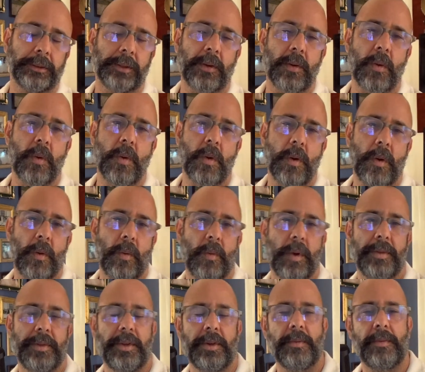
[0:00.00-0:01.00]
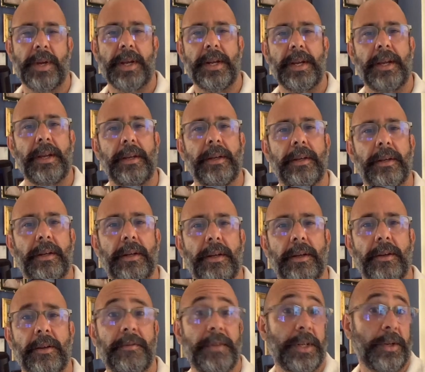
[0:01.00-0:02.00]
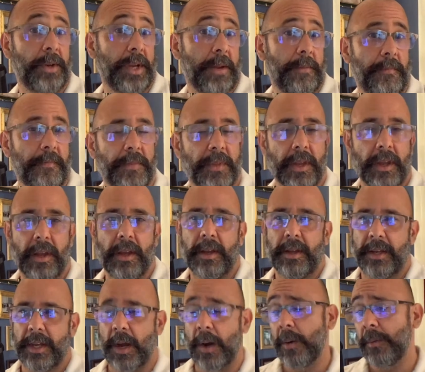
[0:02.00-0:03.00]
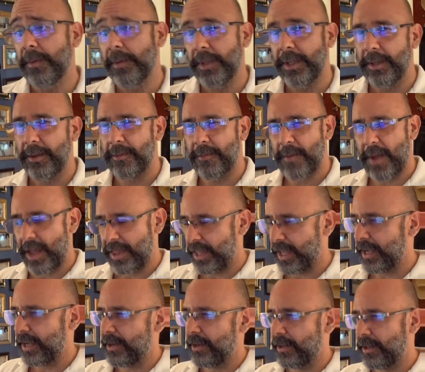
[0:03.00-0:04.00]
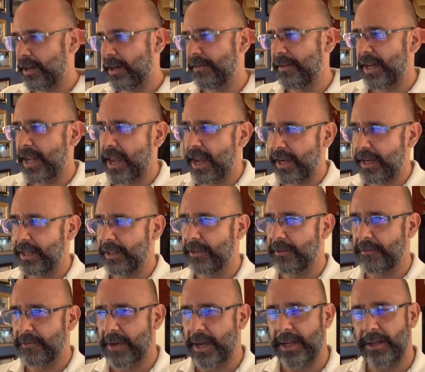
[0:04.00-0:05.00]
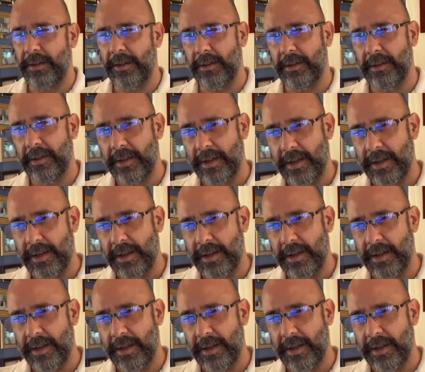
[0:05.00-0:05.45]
or whether you're writing a video game. Yeah, hopefully, I think Garvin Hackett's final